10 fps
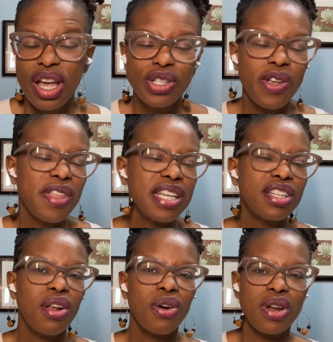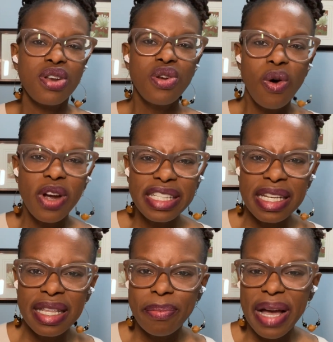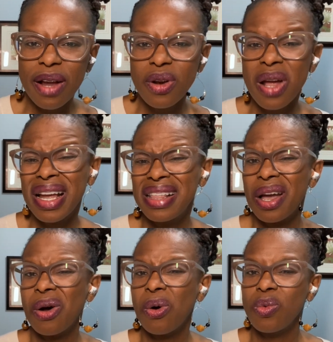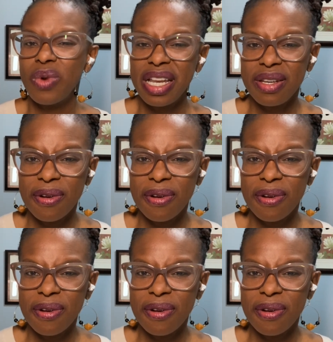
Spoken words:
So if there's a lot of noise in the background and they're already